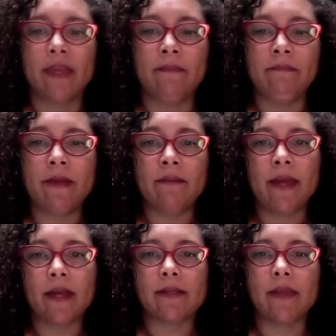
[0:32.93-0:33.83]
It
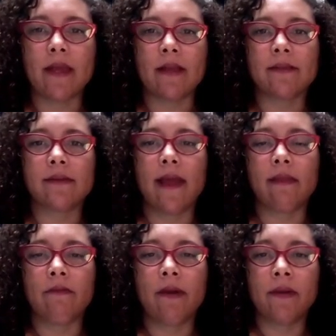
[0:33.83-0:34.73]
mimics things
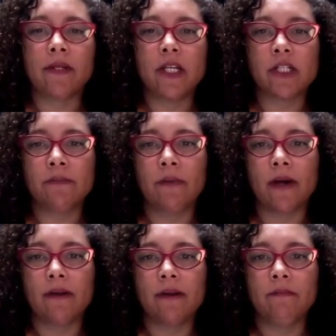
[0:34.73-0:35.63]
like the repetition
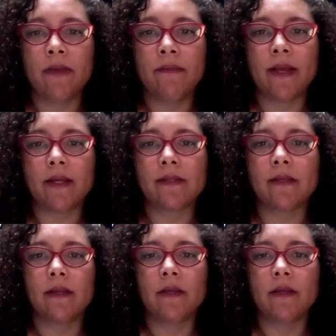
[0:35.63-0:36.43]
part of it mimics